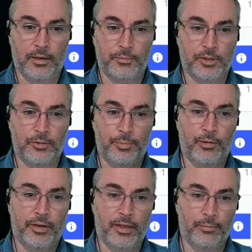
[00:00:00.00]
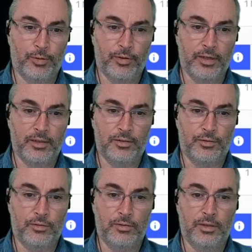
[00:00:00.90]
So a Boeing employee
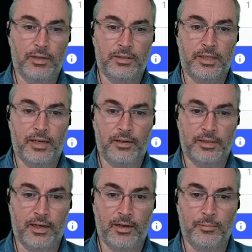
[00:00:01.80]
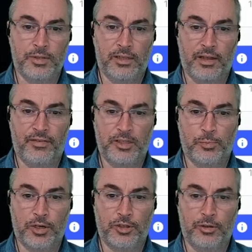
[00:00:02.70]
told the Seattle Times that they face
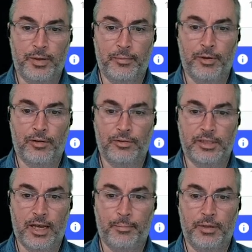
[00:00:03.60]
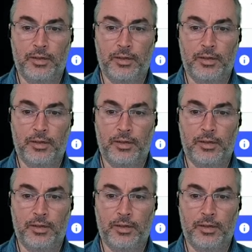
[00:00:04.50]
pressure to make miracles happen.